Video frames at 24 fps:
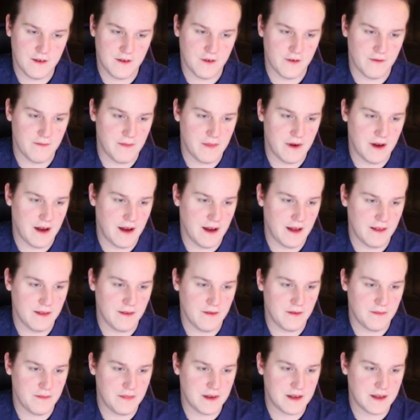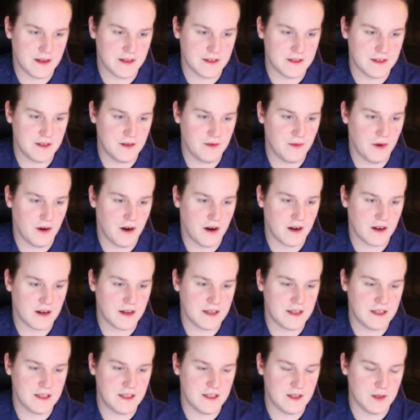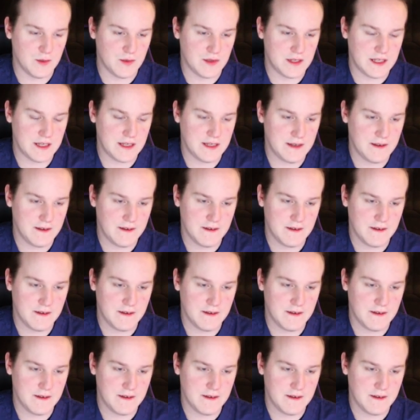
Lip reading: my lord, because you are cute.